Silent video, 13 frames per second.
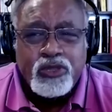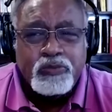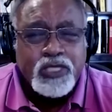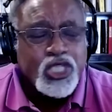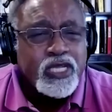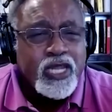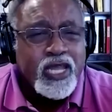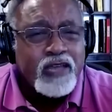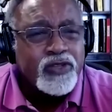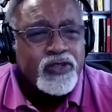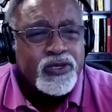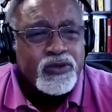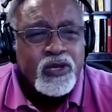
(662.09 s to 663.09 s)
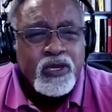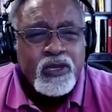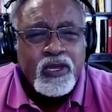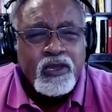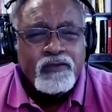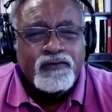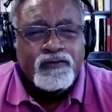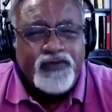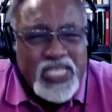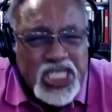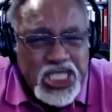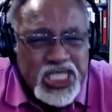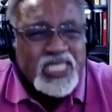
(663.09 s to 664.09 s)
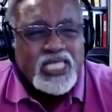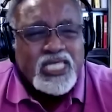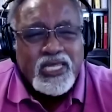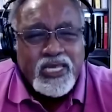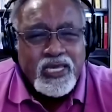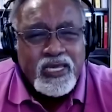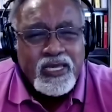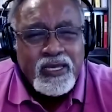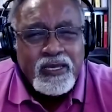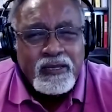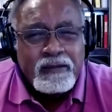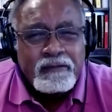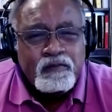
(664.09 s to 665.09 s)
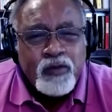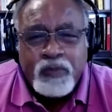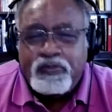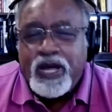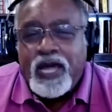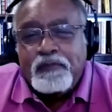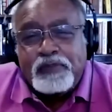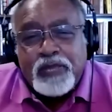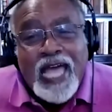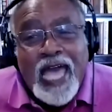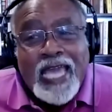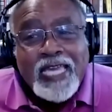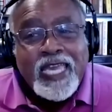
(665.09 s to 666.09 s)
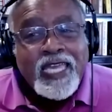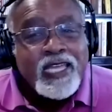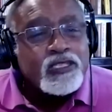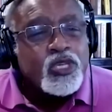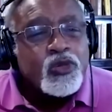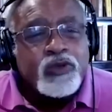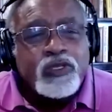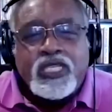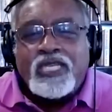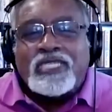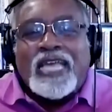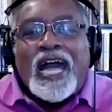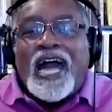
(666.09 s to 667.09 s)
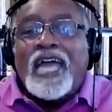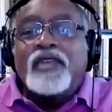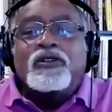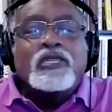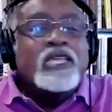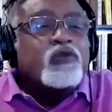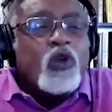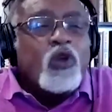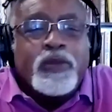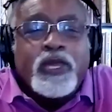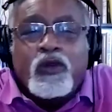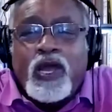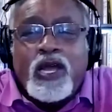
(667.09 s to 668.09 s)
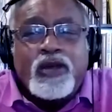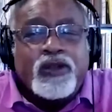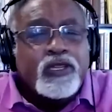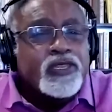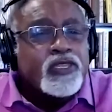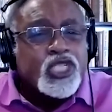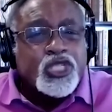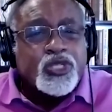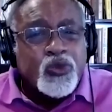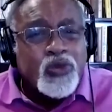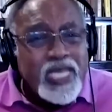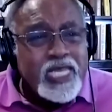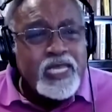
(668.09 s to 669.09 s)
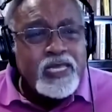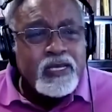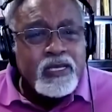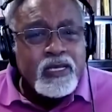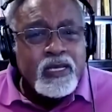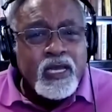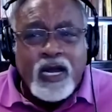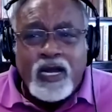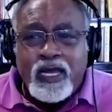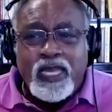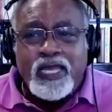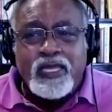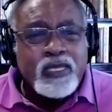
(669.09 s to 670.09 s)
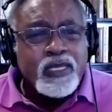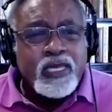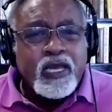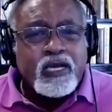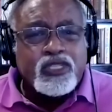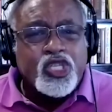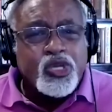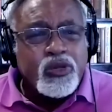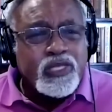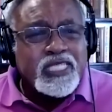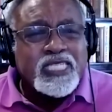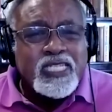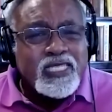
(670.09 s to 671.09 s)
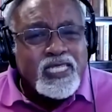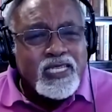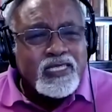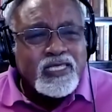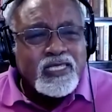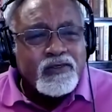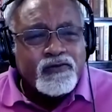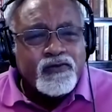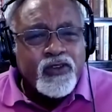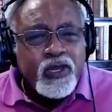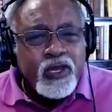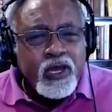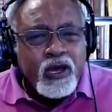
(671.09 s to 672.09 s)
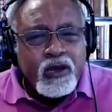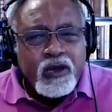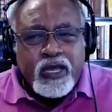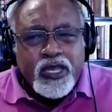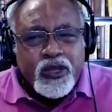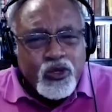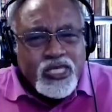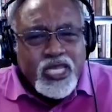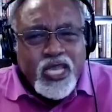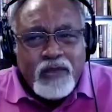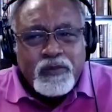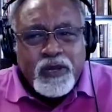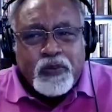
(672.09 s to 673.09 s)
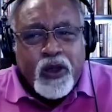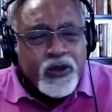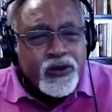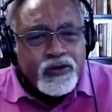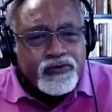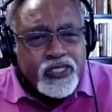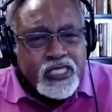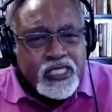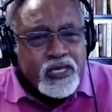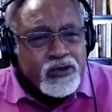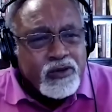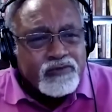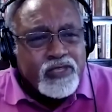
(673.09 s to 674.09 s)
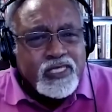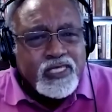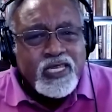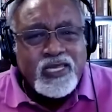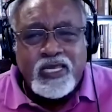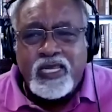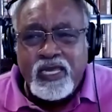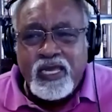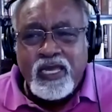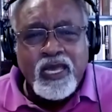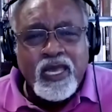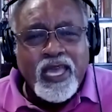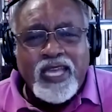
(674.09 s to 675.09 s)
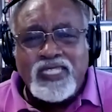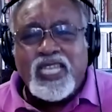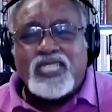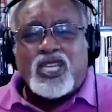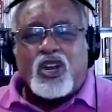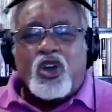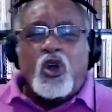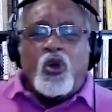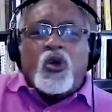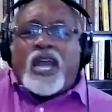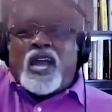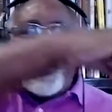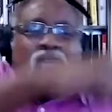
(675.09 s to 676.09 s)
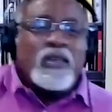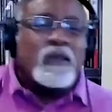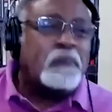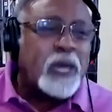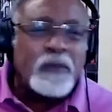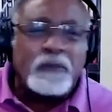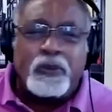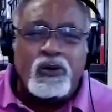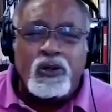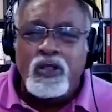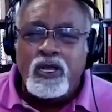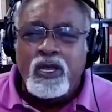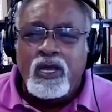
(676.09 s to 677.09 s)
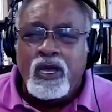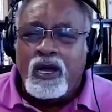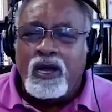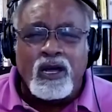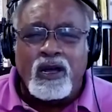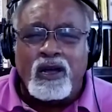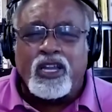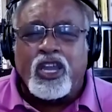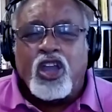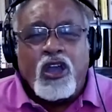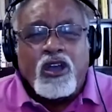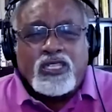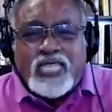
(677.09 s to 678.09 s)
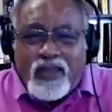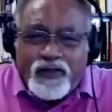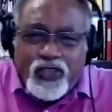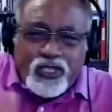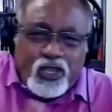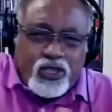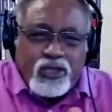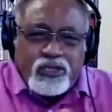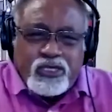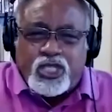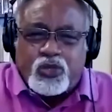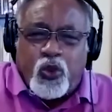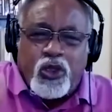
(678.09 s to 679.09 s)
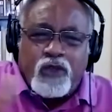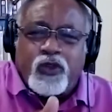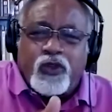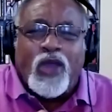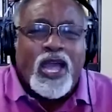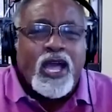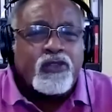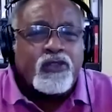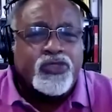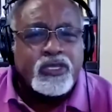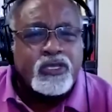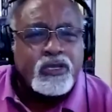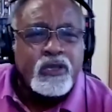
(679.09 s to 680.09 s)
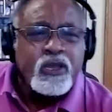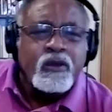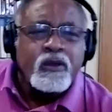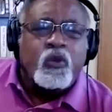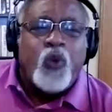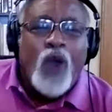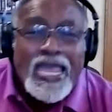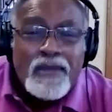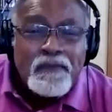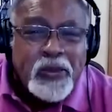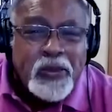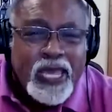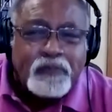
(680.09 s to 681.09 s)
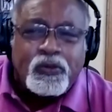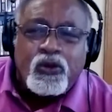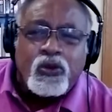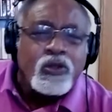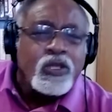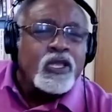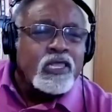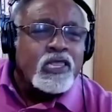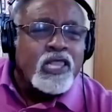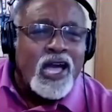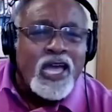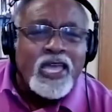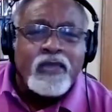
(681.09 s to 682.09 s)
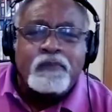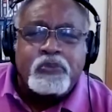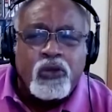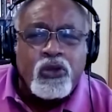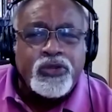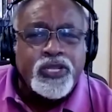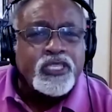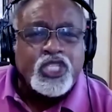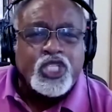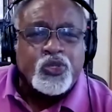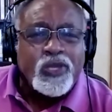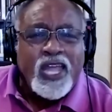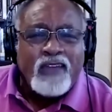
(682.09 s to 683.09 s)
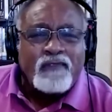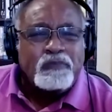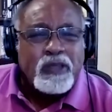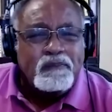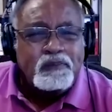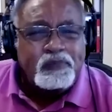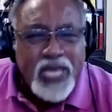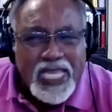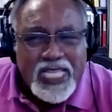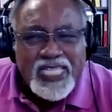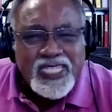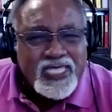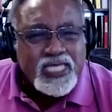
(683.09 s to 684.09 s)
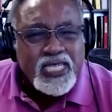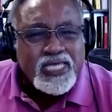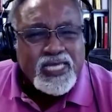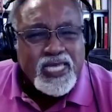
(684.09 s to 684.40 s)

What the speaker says: Michigan Avenue, viciously by Black kids who were just idly roaming around on the street in the tourist-intensive entertainment part of the center of the city, and just cold cocking people, cars having to swerve around the white people lying prone in the street, having been beaten into